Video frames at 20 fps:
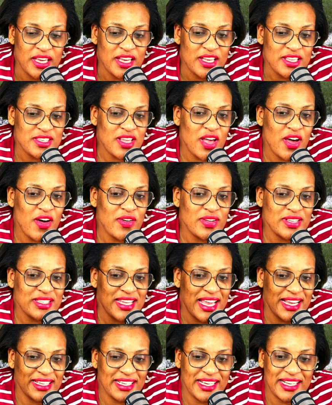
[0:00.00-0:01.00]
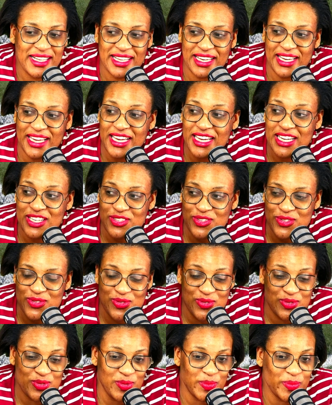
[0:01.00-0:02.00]
So technically the
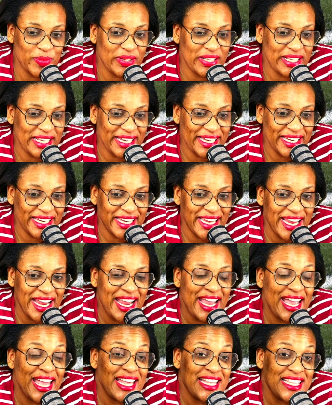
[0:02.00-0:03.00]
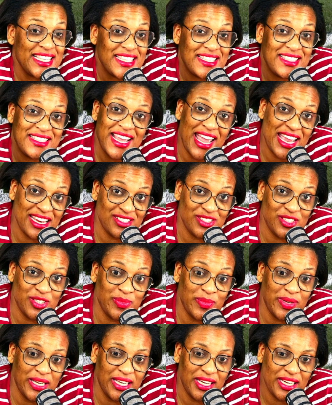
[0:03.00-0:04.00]
Super League is dead to
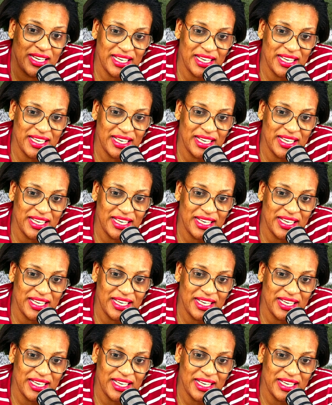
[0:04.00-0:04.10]
me.